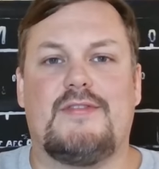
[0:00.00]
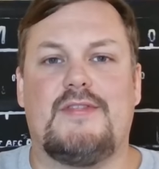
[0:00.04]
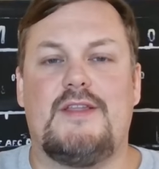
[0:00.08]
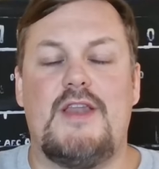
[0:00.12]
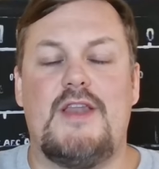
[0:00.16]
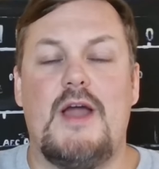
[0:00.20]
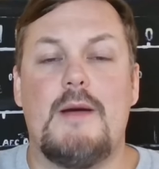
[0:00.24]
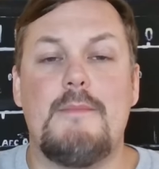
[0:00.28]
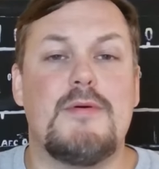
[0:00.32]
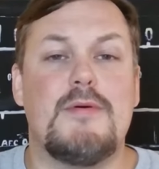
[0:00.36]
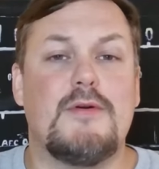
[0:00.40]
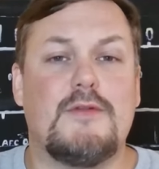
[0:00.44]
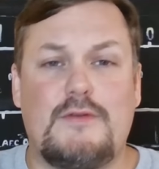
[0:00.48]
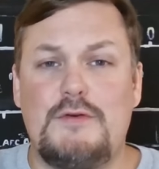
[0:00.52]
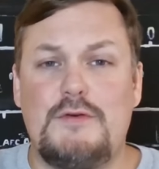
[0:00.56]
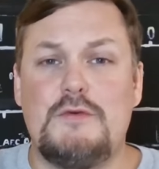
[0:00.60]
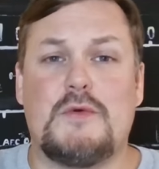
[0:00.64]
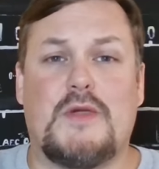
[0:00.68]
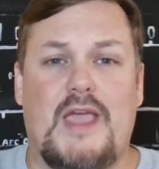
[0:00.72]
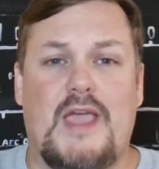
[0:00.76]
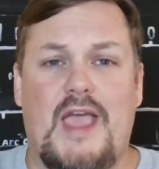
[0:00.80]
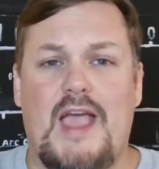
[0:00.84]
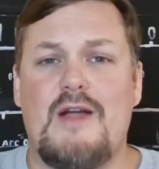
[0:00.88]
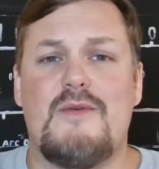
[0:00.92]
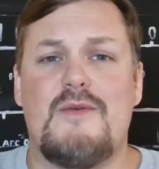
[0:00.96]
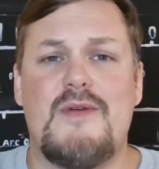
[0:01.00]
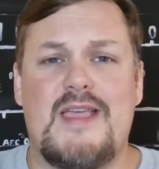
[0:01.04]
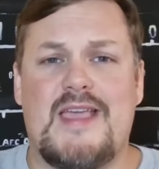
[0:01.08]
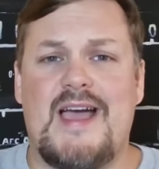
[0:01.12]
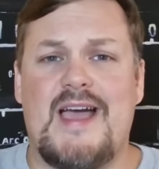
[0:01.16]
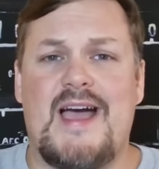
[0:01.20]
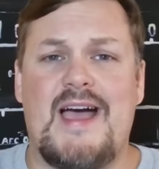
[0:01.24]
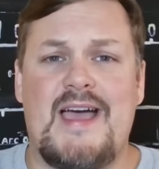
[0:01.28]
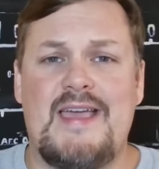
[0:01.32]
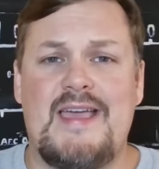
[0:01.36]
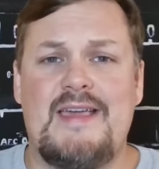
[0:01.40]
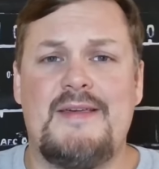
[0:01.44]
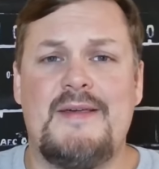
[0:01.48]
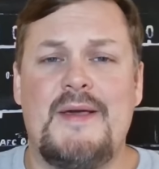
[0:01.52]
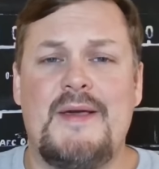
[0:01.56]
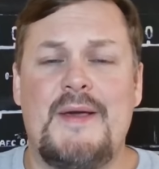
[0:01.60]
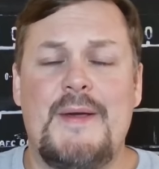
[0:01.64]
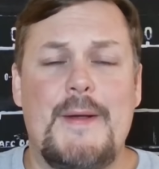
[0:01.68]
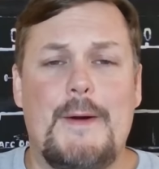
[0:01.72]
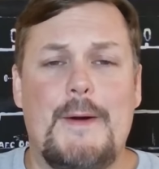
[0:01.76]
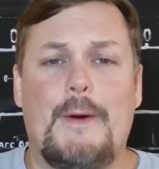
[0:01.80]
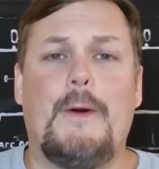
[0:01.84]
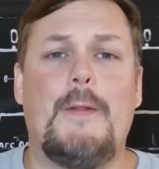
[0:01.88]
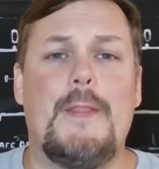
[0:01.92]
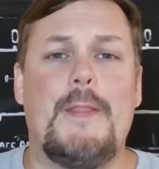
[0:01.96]
The number two carry guy
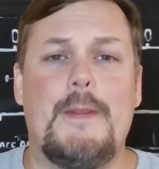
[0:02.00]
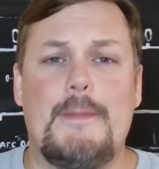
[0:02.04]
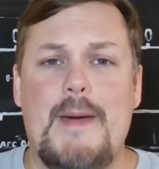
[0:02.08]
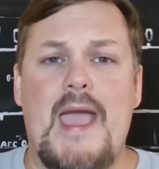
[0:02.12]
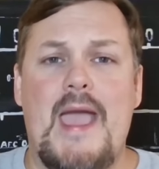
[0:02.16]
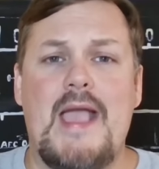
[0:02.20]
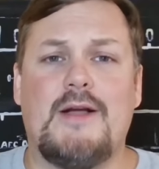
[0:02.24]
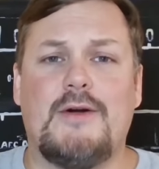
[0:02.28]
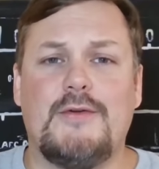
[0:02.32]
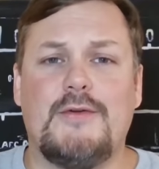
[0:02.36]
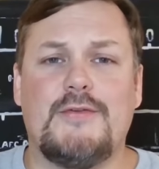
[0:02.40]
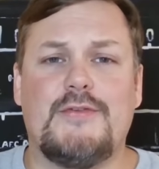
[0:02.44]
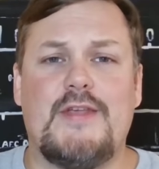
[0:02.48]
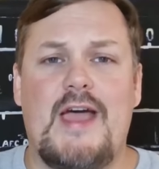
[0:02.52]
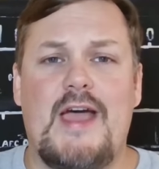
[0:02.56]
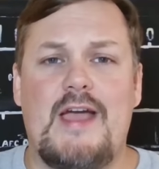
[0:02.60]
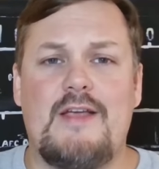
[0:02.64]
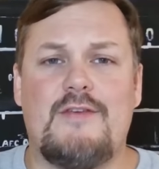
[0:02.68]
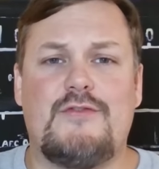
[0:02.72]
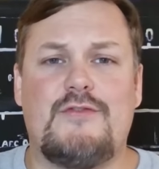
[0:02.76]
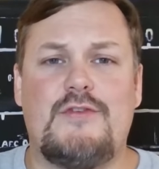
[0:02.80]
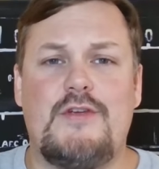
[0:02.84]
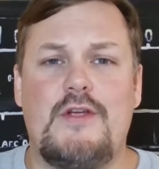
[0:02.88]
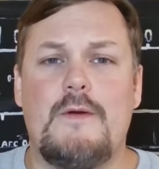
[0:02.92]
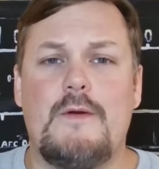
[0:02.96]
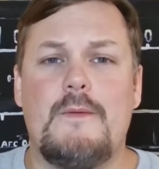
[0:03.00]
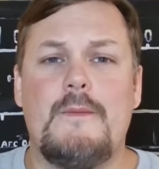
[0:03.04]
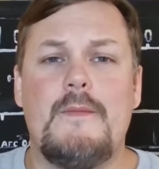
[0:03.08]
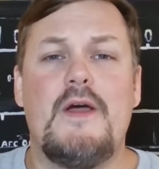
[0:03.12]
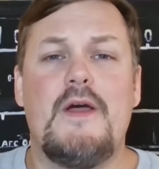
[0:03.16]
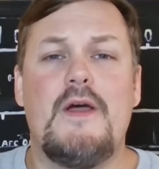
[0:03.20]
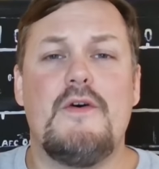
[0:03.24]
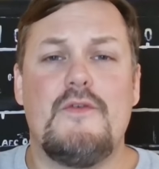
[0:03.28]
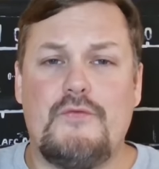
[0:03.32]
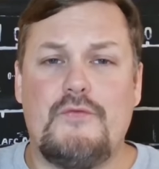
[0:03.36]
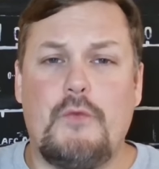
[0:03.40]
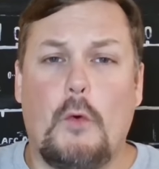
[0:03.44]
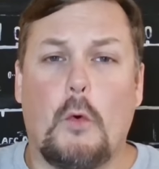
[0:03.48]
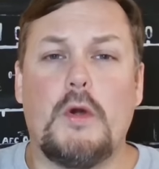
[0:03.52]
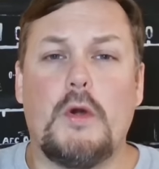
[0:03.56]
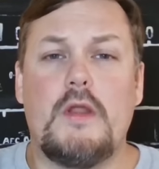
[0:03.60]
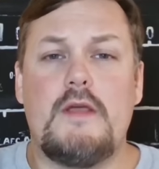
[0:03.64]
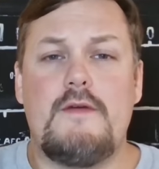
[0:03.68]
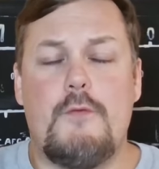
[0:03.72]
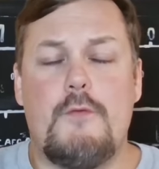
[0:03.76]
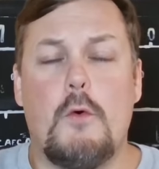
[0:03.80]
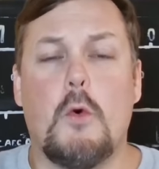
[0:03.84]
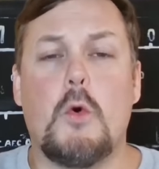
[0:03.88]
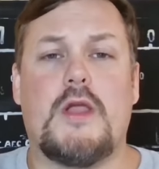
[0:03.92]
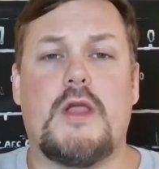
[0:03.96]
on the Bengals last year,
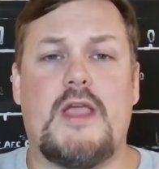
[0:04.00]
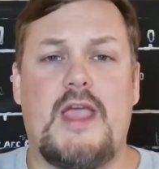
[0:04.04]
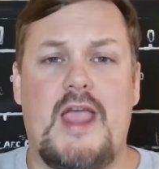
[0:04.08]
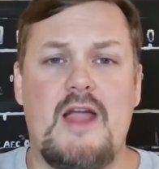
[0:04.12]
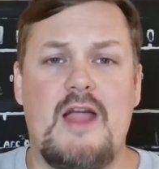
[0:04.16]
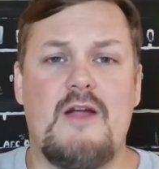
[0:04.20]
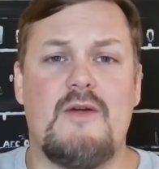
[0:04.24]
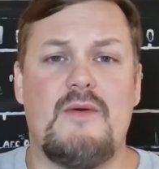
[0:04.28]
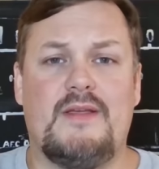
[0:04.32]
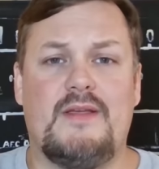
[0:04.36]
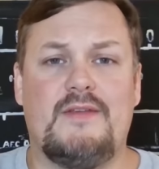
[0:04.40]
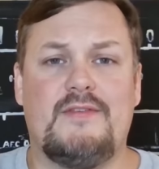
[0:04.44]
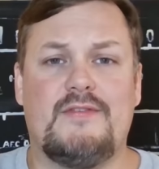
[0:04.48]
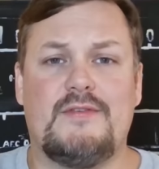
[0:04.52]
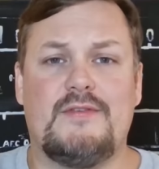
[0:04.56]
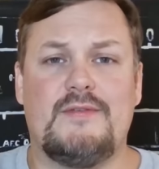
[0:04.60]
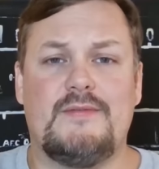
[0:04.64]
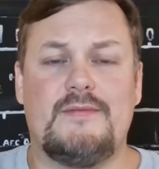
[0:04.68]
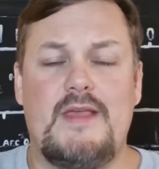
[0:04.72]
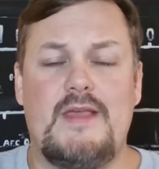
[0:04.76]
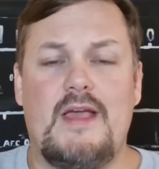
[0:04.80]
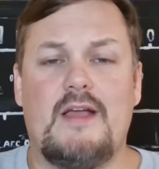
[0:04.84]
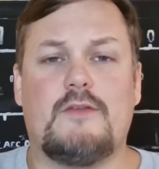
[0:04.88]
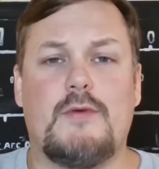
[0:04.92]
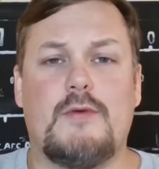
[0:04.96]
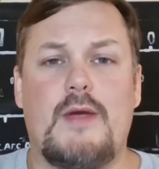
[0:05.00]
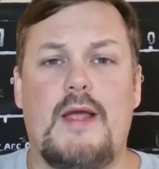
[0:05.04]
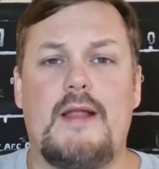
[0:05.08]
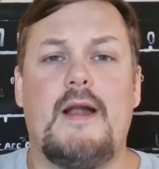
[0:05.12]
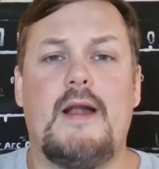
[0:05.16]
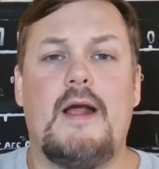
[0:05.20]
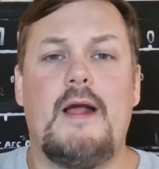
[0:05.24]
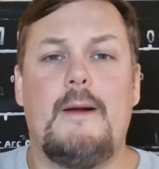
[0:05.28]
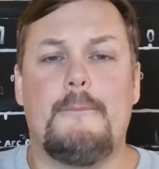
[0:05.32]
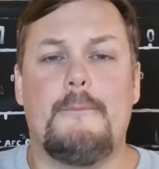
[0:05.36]
44 carries. Yeah, that's right.